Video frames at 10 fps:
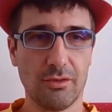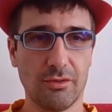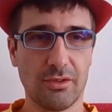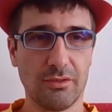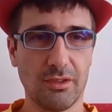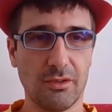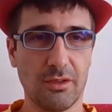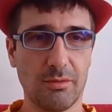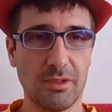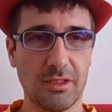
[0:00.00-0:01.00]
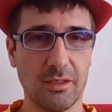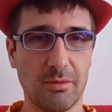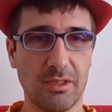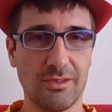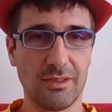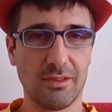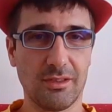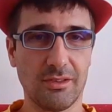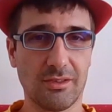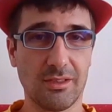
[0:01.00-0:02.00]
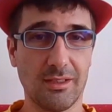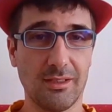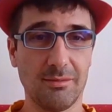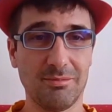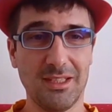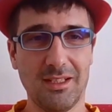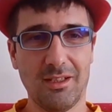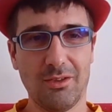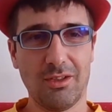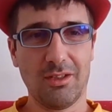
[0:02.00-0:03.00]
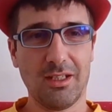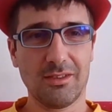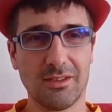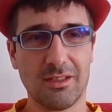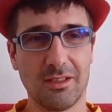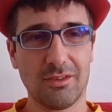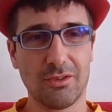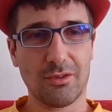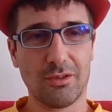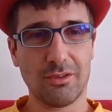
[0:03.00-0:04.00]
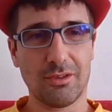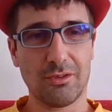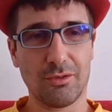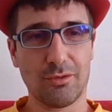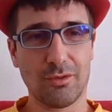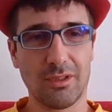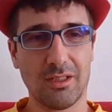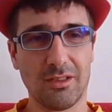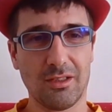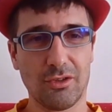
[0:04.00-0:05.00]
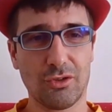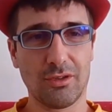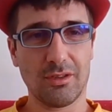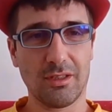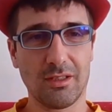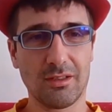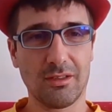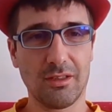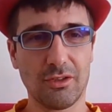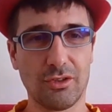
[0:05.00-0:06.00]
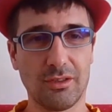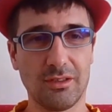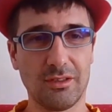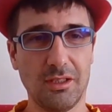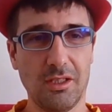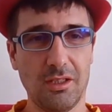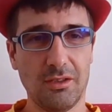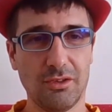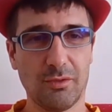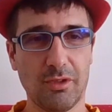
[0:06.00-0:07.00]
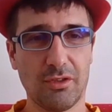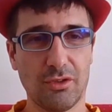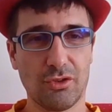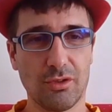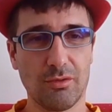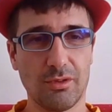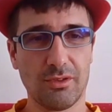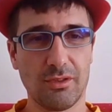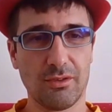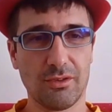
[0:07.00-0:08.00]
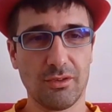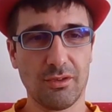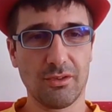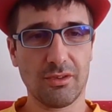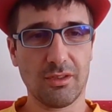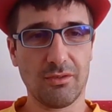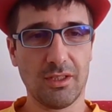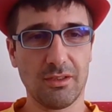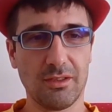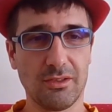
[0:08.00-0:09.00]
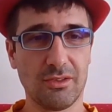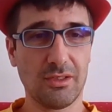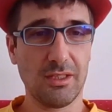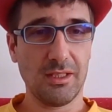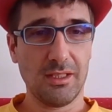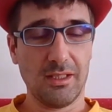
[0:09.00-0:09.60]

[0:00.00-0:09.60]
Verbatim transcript: Out of Salvador Bahia, Brazil, this guy. Well, lastly had a no contest due to unintentional head clash and was veteran Shakur Stevenson, Oscar Valdez.